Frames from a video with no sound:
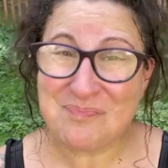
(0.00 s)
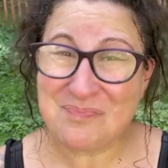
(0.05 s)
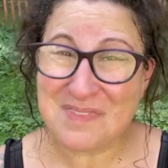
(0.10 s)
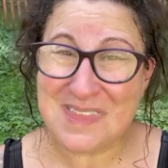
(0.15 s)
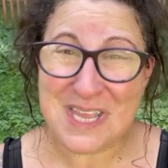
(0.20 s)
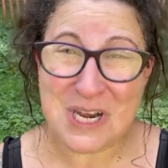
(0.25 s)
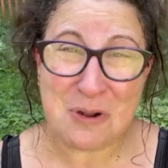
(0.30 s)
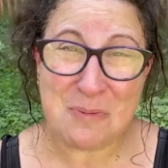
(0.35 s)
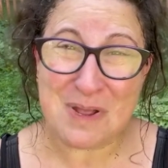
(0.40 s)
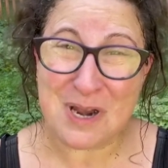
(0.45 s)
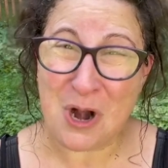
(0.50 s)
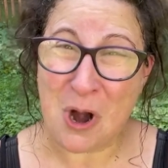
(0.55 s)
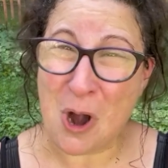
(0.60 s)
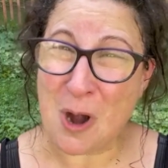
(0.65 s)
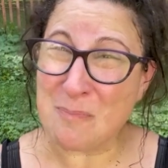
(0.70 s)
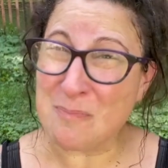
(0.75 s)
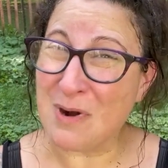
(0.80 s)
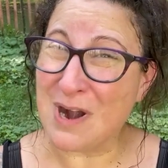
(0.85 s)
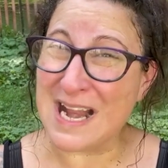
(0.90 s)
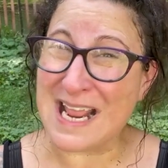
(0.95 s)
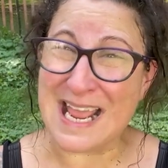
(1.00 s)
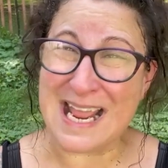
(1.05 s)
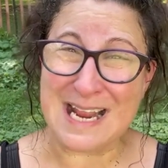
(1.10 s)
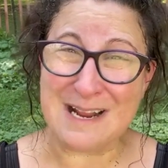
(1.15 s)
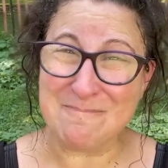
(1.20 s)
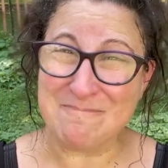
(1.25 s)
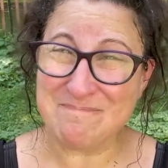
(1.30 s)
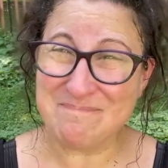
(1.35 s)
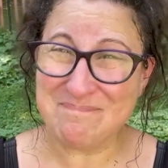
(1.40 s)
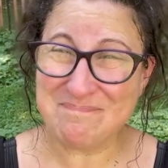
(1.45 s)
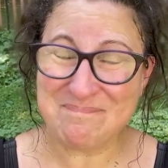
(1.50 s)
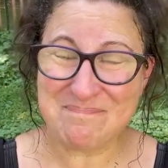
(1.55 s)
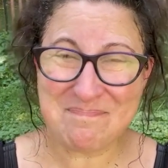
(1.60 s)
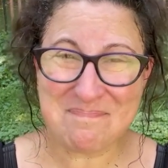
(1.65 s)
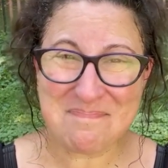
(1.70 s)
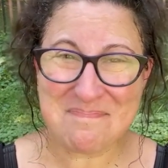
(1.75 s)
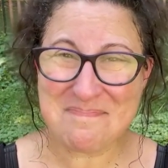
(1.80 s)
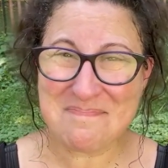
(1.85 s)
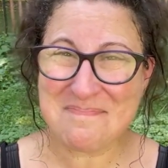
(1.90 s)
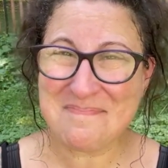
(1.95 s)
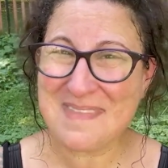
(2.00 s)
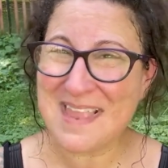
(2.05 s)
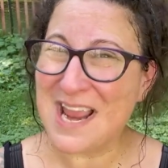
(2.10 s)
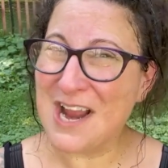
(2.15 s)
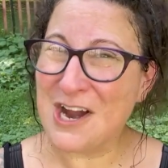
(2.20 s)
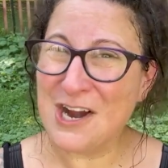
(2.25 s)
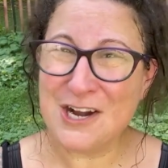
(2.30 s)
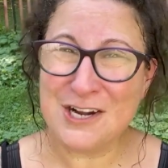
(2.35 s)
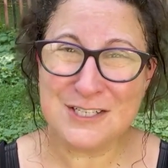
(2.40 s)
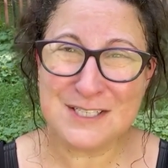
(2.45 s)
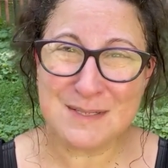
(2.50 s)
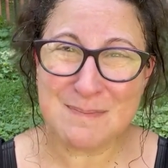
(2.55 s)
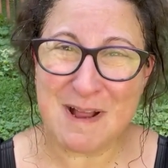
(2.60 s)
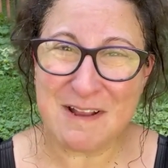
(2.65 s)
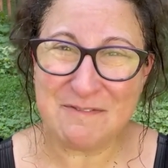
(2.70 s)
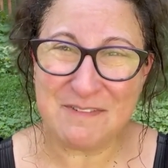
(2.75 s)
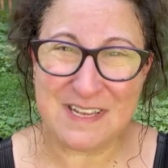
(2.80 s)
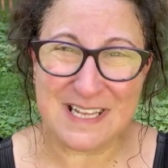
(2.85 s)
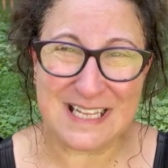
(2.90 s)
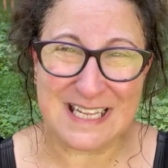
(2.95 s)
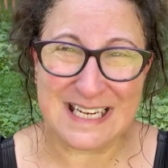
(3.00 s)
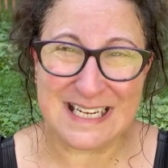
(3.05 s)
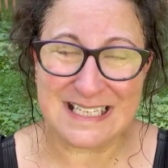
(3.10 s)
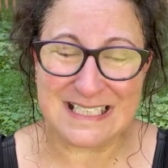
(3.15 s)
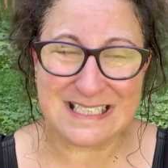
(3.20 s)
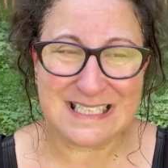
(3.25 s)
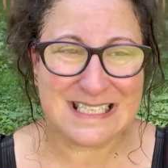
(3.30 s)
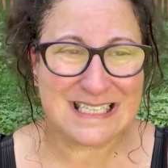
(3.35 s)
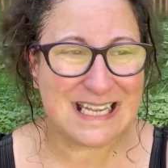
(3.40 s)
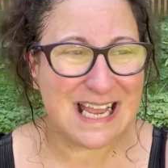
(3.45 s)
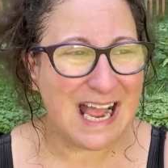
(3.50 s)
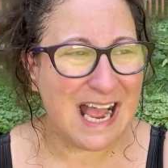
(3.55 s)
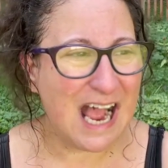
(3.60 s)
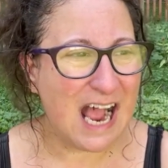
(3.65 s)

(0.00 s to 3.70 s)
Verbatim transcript: little bit heartbreaking, hurts my feelings.